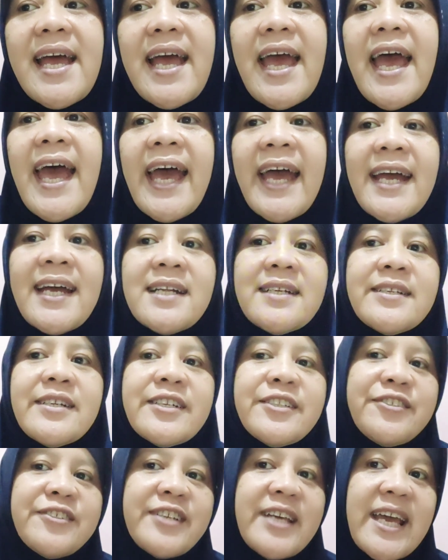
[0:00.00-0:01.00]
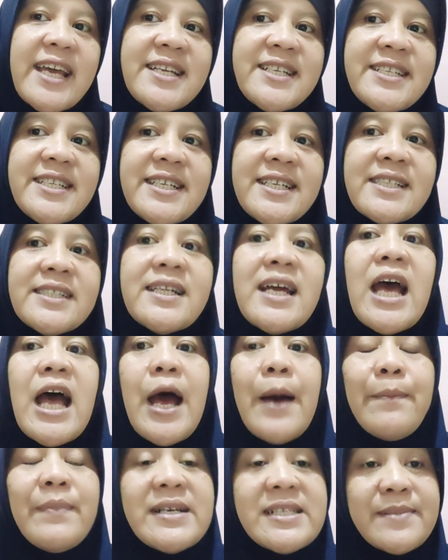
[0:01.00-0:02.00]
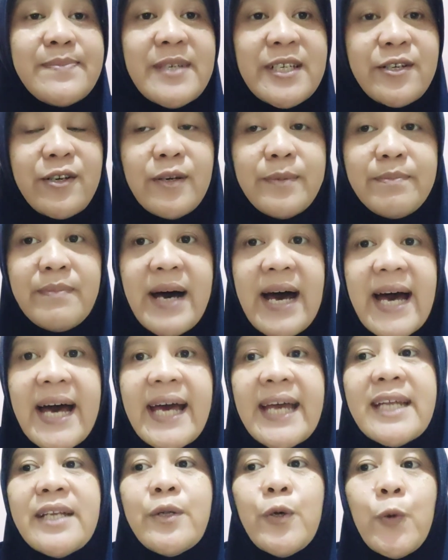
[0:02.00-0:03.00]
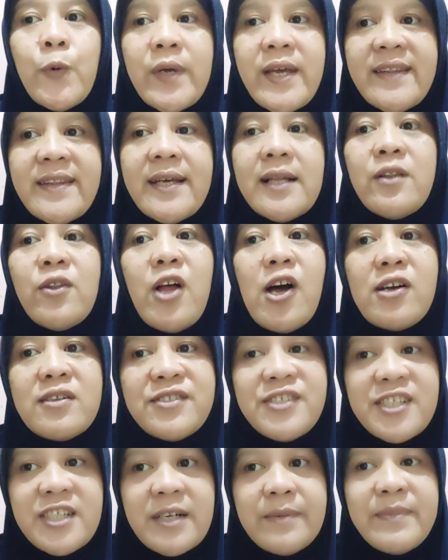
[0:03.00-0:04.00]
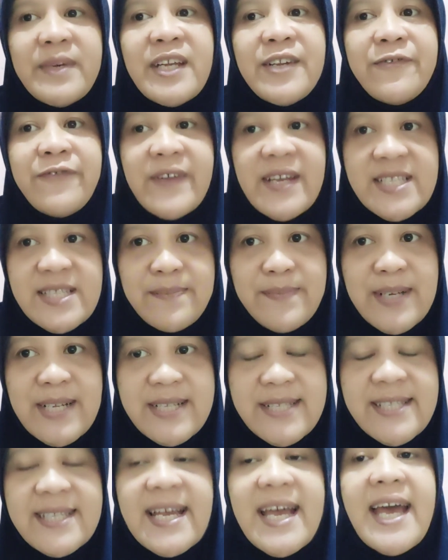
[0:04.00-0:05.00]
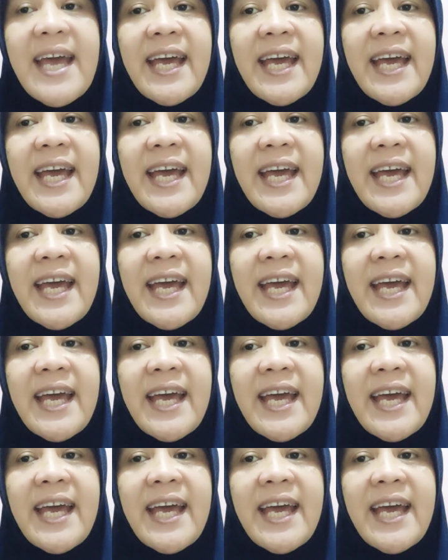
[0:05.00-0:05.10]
and education must be combined with long-term investments